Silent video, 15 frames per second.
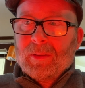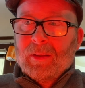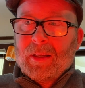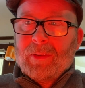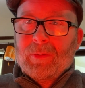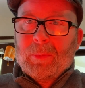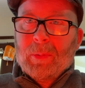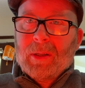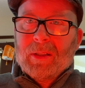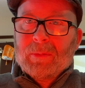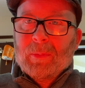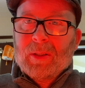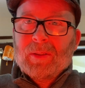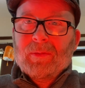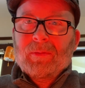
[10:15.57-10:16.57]
every bit as
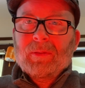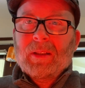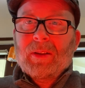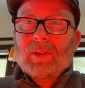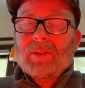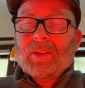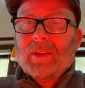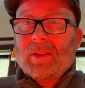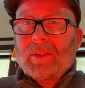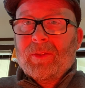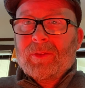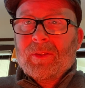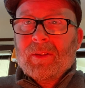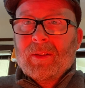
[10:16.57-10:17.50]
much of Laertes